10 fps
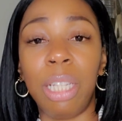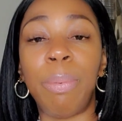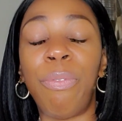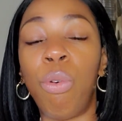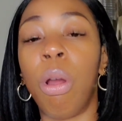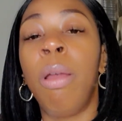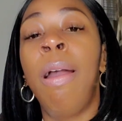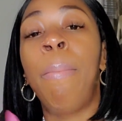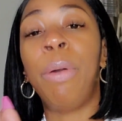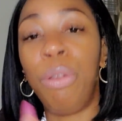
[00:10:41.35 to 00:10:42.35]
before,
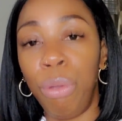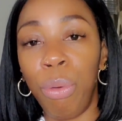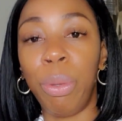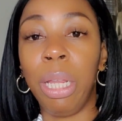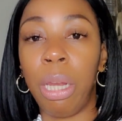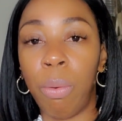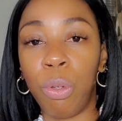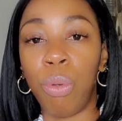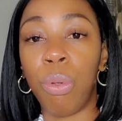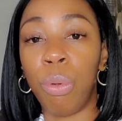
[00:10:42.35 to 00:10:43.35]
but do you really know what
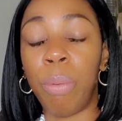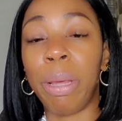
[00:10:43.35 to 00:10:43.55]
you're doing?